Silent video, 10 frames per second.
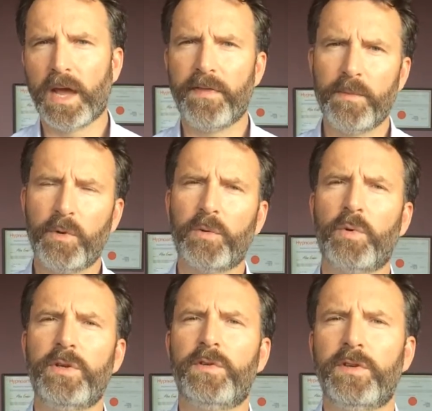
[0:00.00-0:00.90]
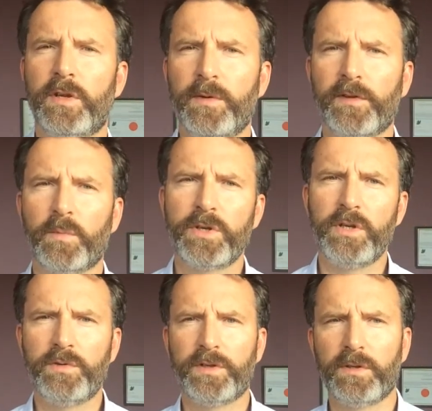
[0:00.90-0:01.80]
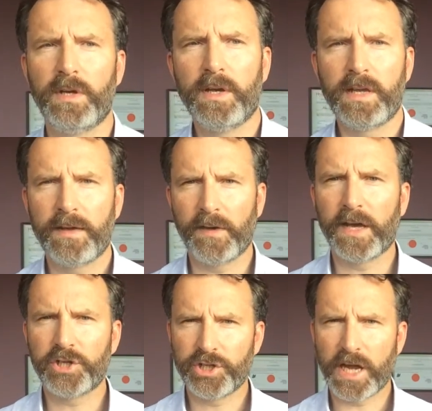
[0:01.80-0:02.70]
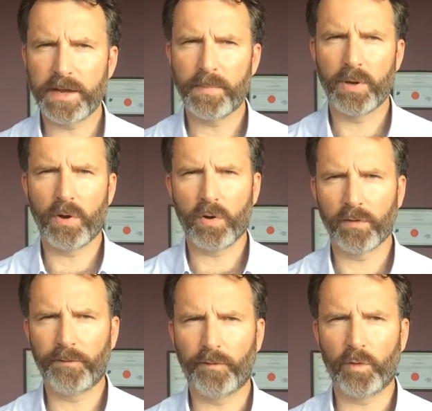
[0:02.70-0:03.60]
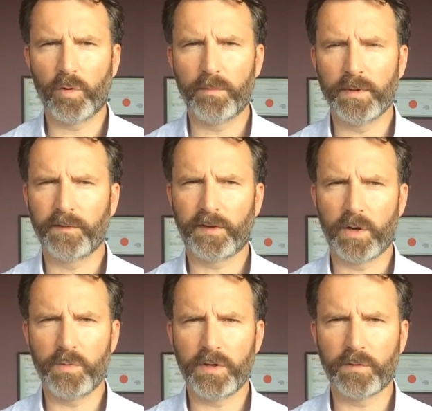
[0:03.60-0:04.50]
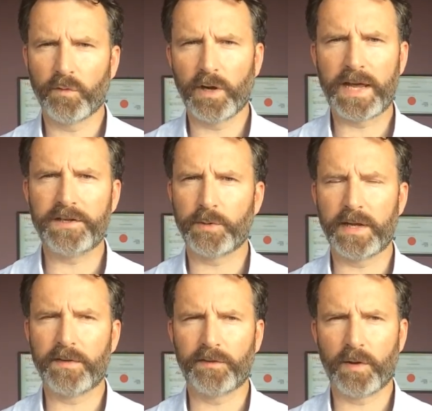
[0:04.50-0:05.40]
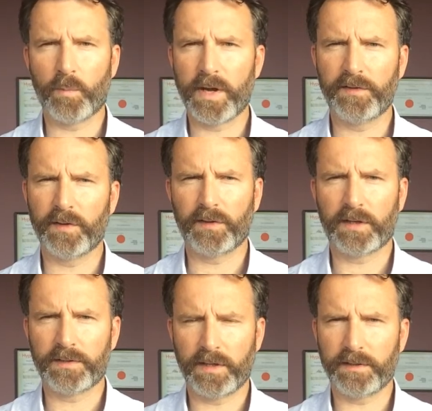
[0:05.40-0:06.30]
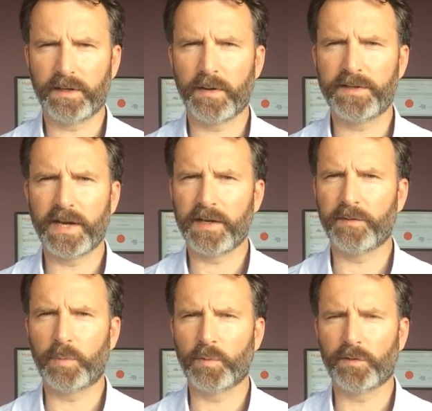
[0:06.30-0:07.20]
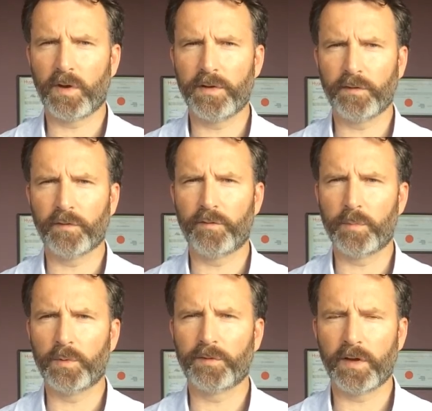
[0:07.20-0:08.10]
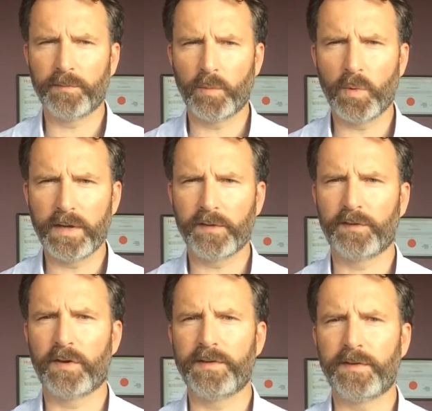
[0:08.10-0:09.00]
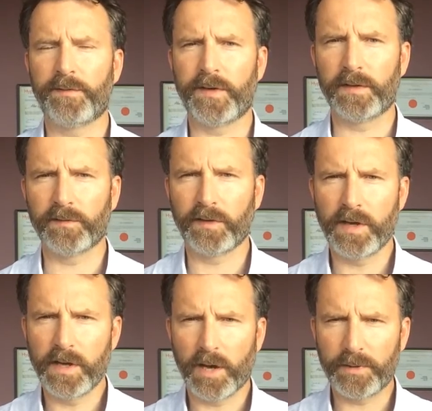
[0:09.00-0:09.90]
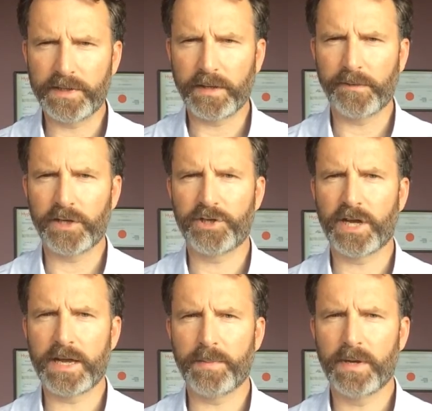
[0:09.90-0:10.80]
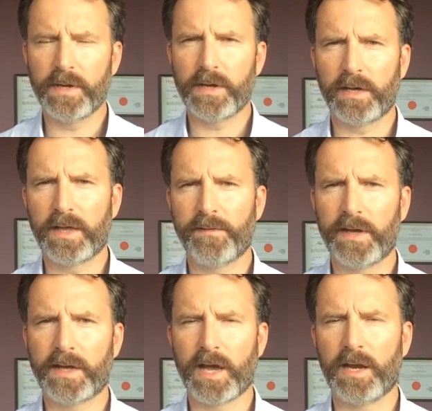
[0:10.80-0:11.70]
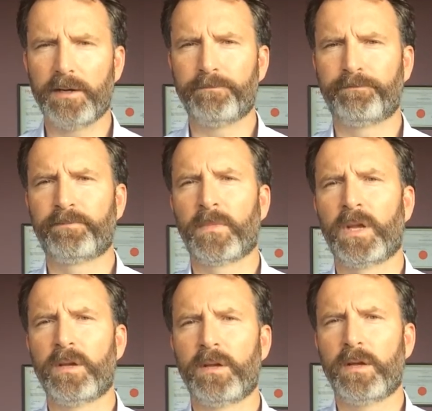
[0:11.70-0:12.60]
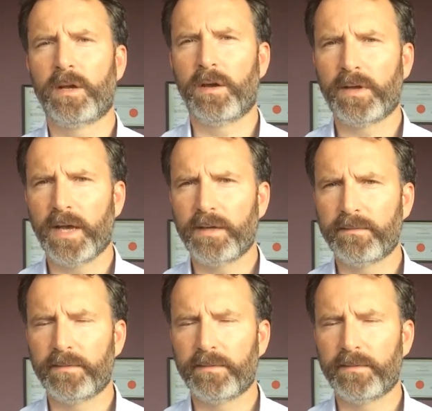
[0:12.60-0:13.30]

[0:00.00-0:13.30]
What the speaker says: And then what I want you to do is I want you to give it a shape or a form so you can relate to it in some way. So it's like, I don't know, a tennis ball size or a football size, but whatever size it feels, I want you to give it a shape and give it a colour. Okay?